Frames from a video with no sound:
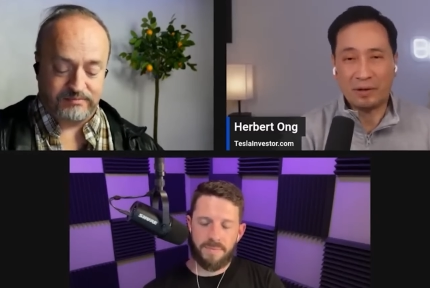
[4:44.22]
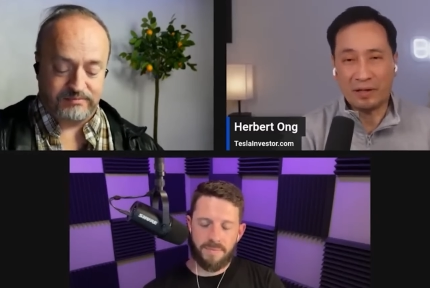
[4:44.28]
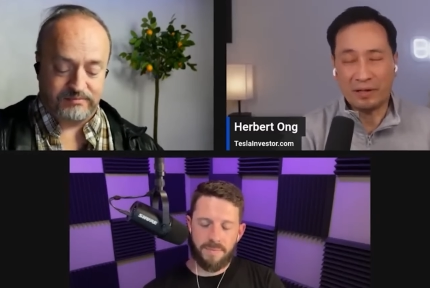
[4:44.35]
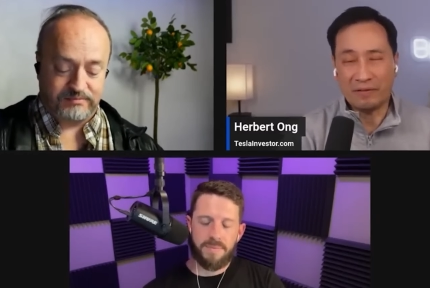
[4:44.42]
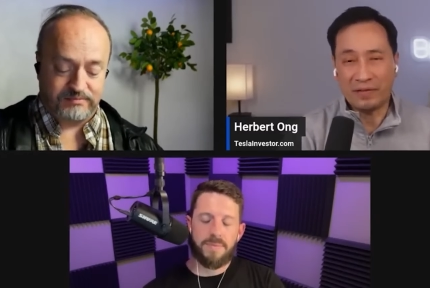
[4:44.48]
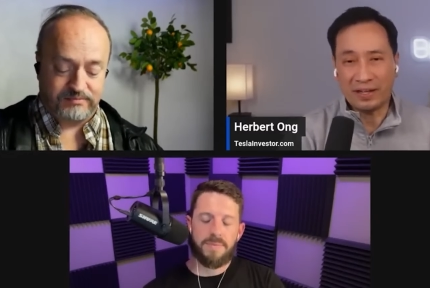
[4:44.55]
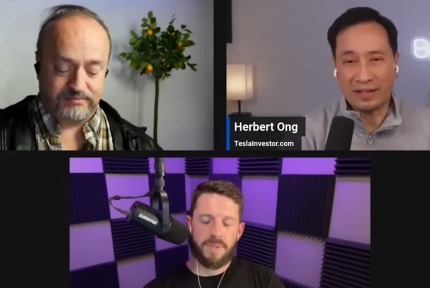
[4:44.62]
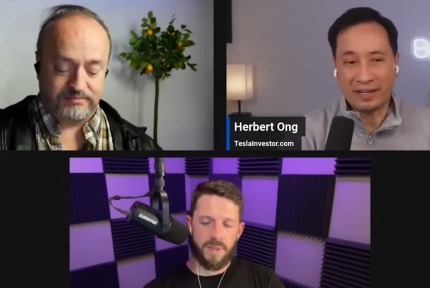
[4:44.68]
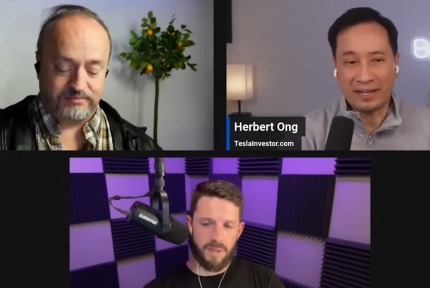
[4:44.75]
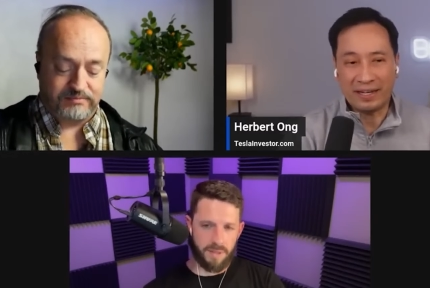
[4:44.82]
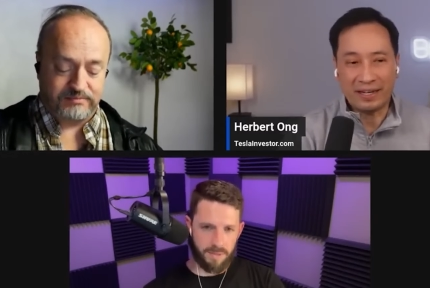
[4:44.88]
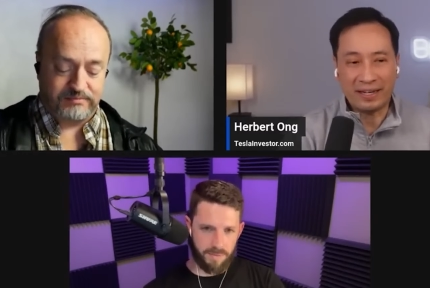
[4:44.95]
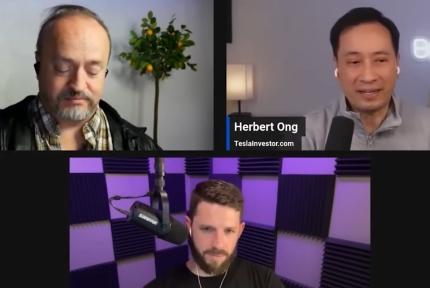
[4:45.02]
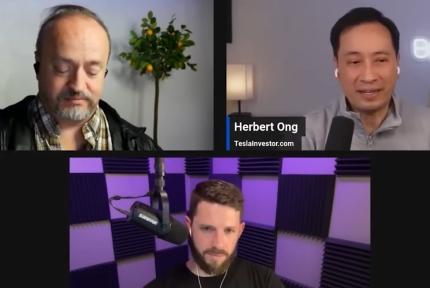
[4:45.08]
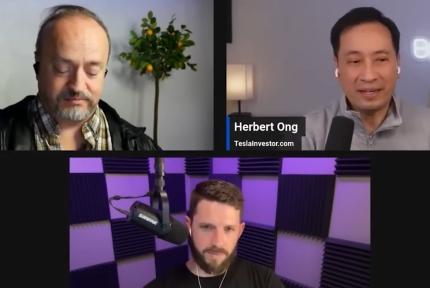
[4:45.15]
Speaker 1: all of that in eight,
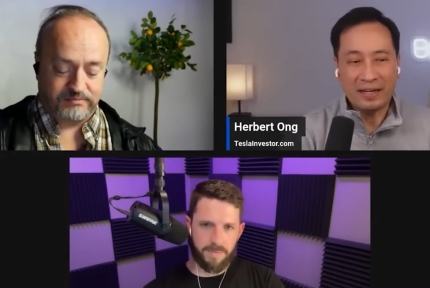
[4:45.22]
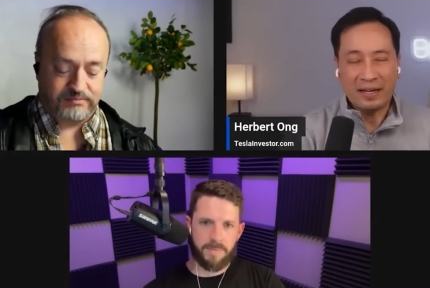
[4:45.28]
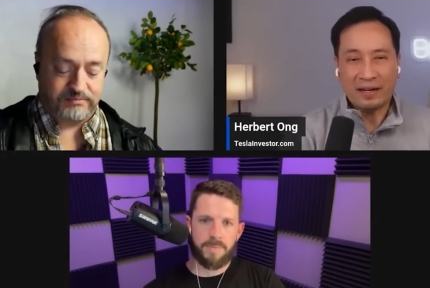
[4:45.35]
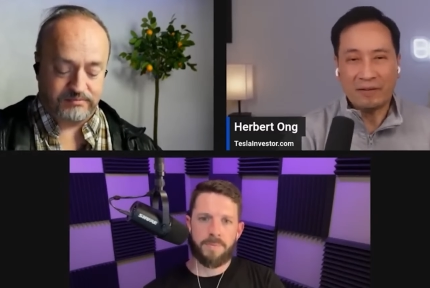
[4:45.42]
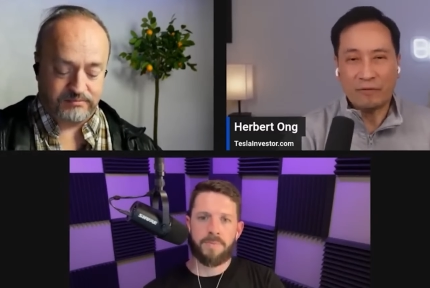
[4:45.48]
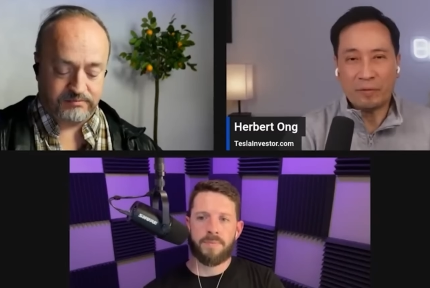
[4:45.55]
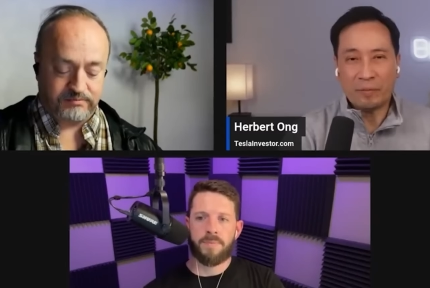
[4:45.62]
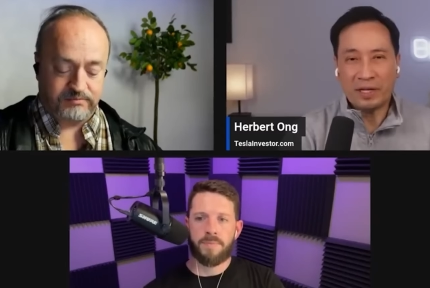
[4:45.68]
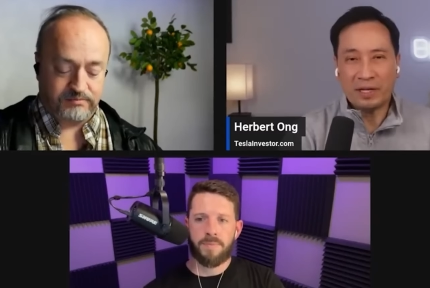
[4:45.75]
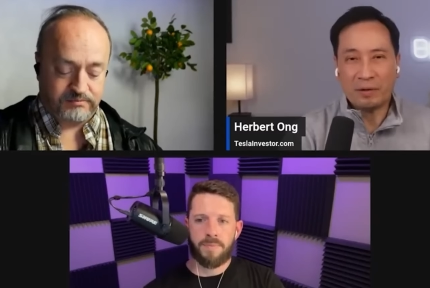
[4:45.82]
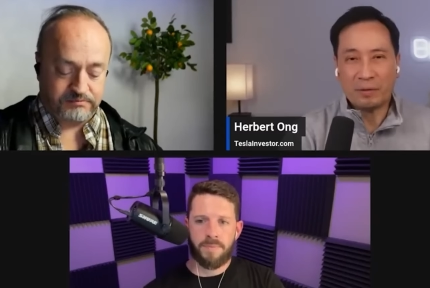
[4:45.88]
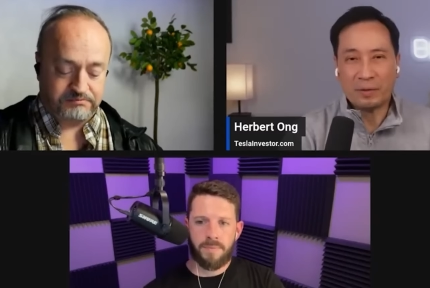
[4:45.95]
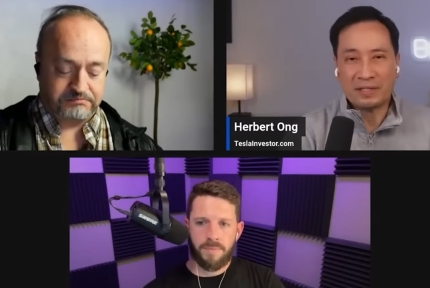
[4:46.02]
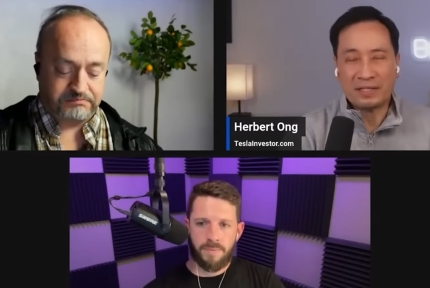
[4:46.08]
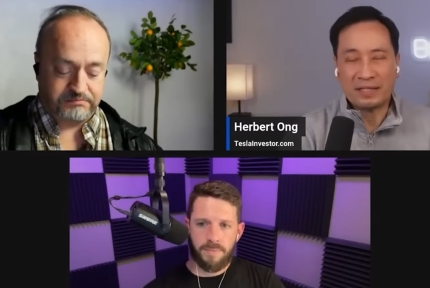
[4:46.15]
eight. Uh, for me, it
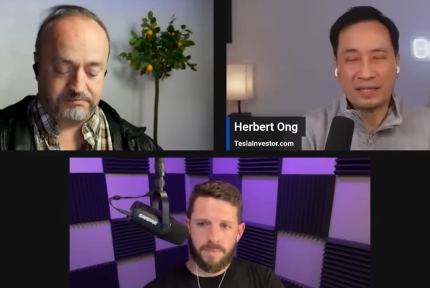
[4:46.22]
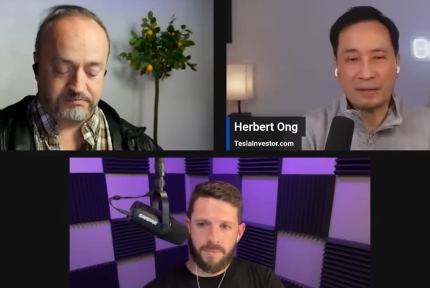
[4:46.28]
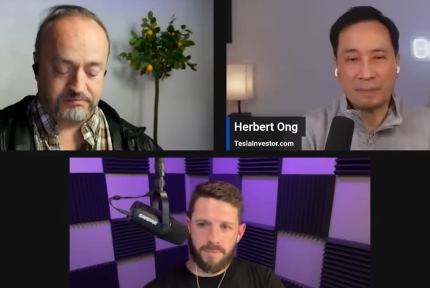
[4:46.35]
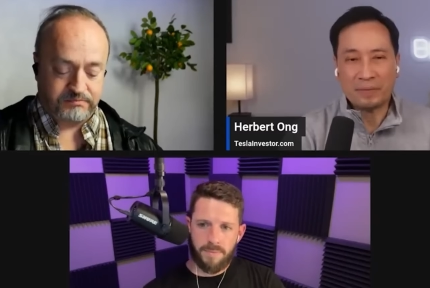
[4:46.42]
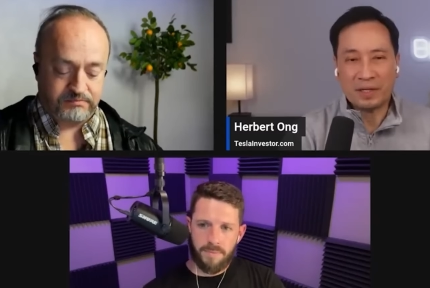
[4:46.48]
was, um,